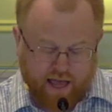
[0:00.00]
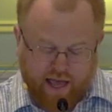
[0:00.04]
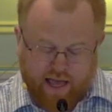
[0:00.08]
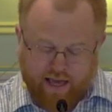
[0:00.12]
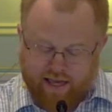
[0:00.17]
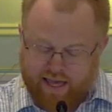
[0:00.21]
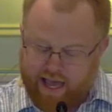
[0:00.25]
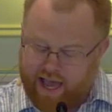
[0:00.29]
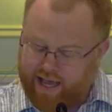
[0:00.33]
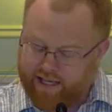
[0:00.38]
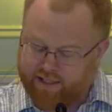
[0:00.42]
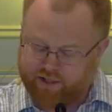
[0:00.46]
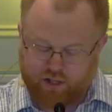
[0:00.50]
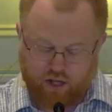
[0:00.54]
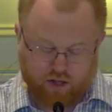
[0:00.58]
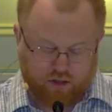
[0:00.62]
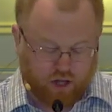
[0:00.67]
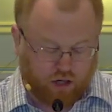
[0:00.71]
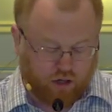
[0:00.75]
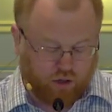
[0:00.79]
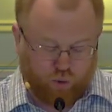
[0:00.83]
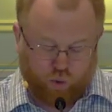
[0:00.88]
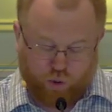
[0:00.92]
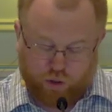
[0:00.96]
Yes, the
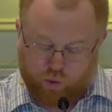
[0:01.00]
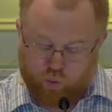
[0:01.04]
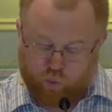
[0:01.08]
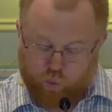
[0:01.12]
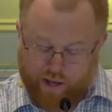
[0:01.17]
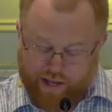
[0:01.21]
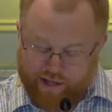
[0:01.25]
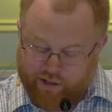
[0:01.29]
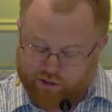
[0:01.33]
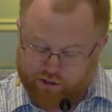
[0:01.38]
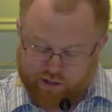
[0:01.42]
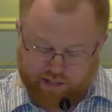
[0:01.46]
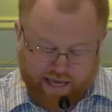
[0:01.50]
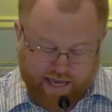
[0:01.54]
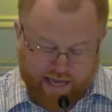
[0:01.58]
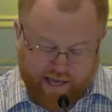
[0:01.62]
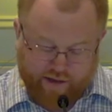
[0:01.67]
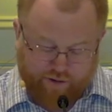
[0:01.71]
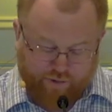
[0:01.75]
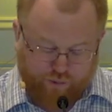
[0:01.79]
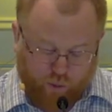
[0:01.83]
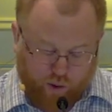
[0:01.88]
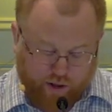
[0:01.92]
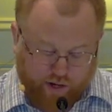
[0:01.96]
Lord will
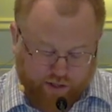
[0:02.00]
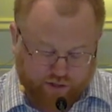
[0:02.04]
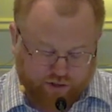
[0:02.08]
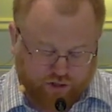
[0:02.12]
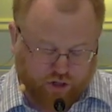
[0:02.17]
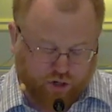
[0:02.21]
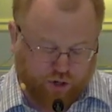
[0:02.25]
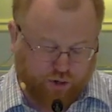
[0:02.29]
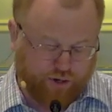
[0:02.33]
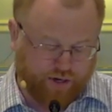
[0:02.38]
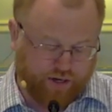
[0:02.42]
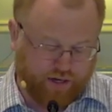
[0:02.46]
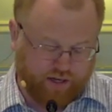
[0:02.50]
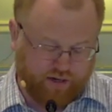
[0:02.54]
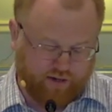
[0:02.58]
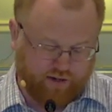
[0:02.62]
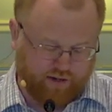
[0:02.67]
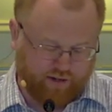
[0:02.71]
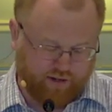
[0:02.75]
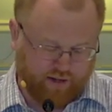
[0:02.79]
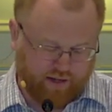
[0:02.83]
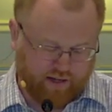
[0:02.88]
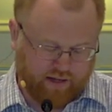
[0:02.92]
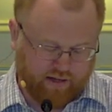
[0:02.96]
give what is good
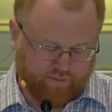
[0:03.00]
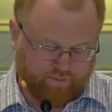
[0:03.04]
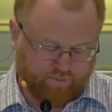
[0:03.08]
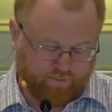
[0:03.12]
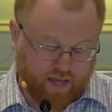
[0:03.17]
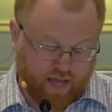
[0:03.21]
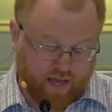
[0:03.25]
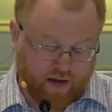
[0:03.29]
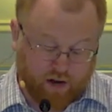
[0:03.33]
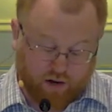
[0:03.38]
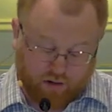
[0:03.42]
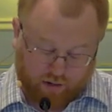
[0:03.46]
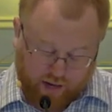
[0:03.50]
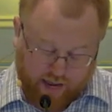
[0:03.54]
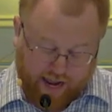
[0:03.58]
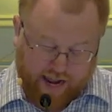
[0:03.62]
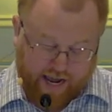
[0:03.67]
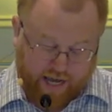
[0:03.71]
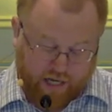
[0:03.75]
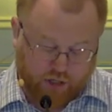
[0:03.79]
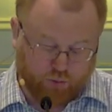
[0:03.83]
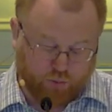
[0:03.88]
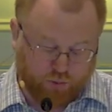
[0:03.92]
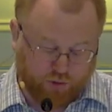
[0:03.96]
and our
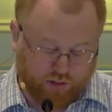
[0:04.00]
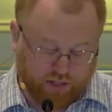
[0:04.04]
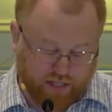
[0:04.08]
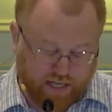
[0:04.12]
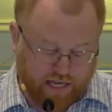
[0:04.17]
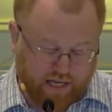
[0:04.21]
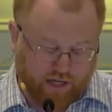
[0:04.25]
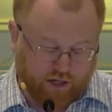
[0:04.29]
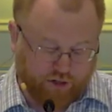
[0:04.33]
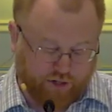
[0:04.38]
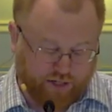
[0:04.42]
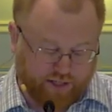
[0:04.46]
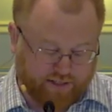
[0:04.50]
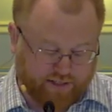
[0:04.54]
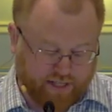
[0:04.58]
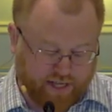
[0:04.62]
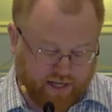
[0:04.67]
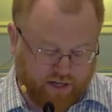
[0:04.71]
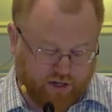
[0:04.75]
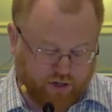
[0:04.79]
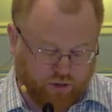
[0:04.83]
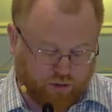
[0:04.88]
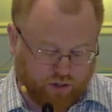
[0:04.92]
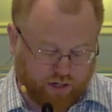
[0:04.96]
land will yield its
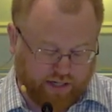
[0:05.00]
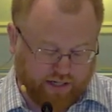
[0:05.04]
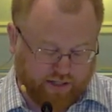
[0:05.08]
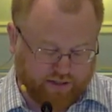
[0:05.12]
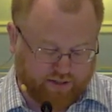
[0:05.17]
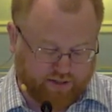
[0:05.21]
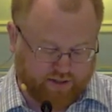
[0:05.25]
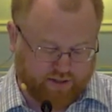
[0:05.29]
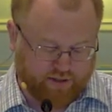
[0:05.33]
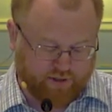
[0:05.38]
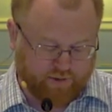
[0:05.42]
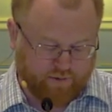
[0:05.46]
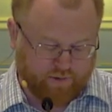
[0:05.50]
increase.